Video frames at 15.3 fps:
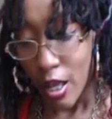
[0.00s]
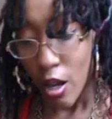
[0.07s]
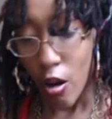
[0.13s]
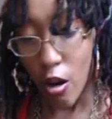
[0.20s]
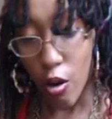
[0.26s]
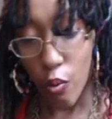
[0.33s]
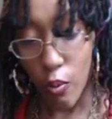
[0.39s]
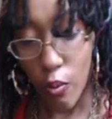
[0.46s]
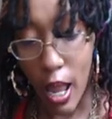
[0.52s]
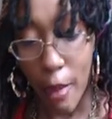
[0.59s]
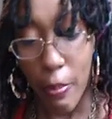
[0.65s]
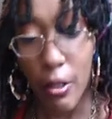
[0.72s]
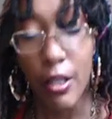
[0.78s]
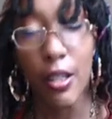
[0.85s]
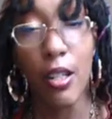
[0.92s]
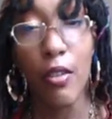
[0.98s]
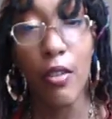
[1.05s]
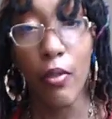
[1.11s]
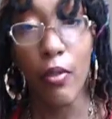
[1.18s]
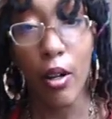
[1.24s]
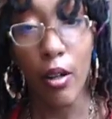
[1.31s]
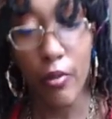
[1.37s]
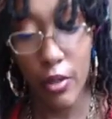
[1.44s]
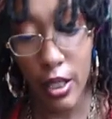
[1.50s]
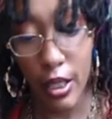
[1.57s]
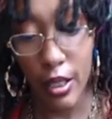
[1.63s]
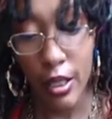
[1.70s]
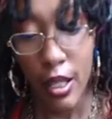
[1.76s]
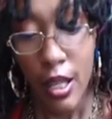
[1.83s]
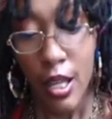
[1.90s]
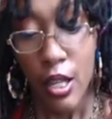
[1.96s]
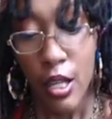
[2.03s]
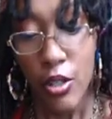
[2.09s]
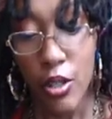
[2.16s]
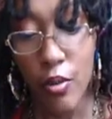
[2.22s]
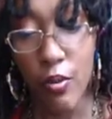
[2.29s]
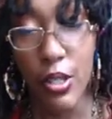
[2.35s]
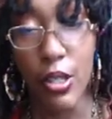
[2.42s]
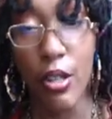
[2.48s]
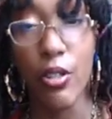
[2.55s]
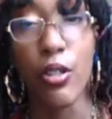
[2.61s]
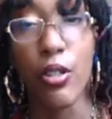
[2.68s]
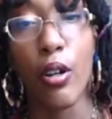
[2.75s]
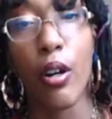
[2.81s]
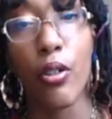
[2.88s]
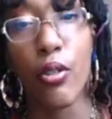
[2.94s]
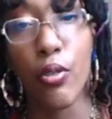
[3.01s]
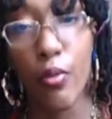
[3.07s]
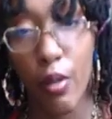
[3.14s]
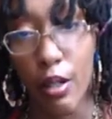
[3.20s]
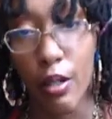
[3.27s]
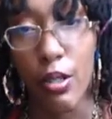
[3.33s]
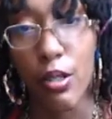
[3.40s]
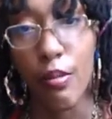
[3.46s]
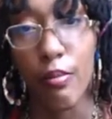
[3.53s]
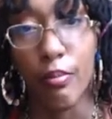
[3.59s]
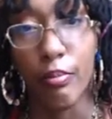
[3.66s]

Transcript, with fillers: are rapidly evolving to resist our drugs.